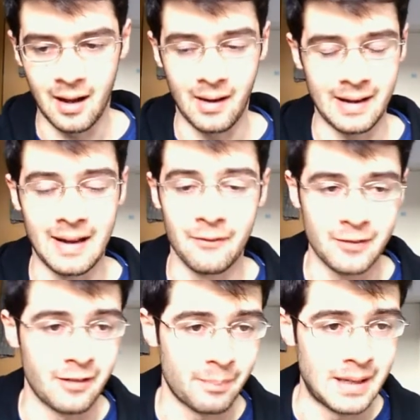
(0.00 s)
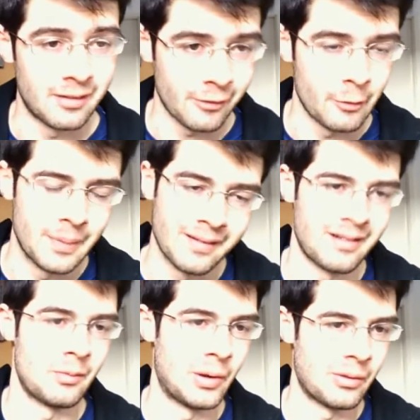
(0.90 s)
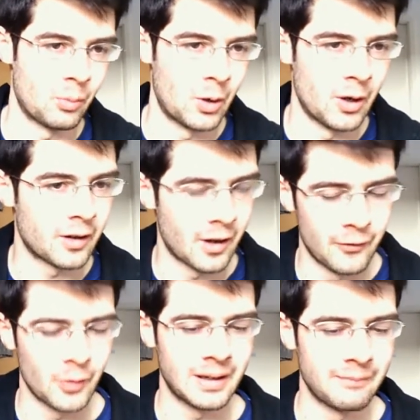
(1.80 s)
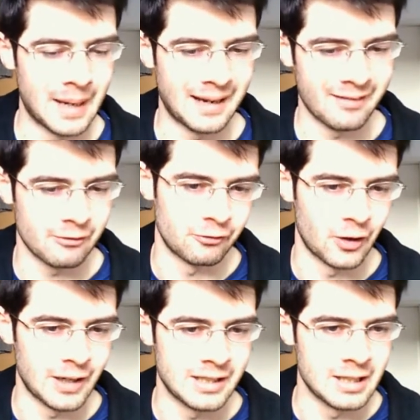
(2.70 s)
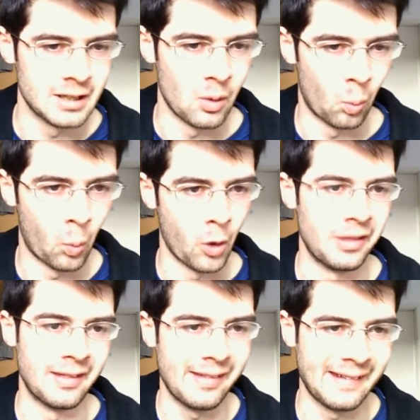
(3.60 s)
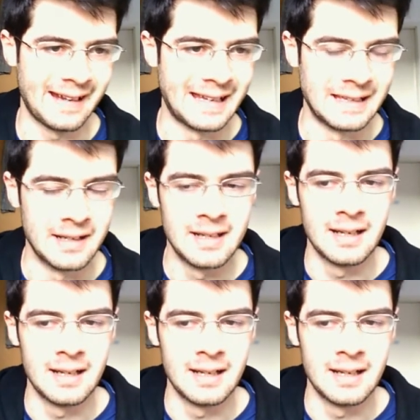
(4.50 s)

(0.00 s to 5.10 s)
I have just been so busy with work, I've only managed to write one scene.